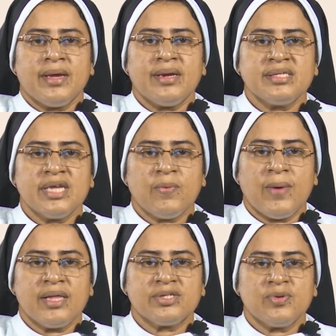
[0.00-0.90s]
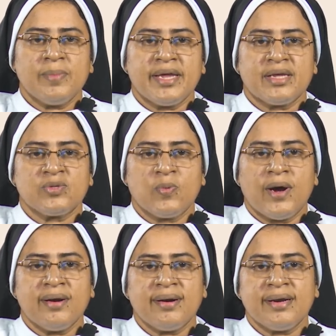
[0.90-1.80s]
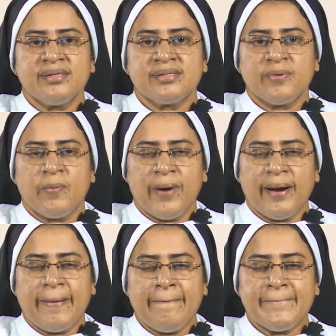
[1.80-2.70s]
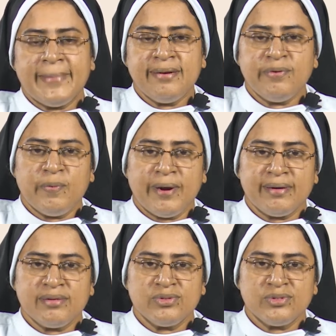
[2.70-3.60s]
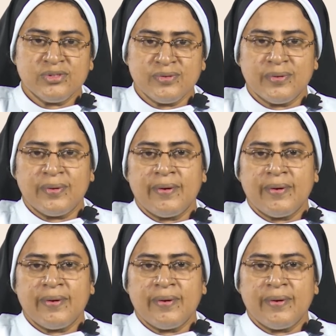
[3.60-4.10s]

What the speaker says: It is equal to minus 1 raised to 1 into 2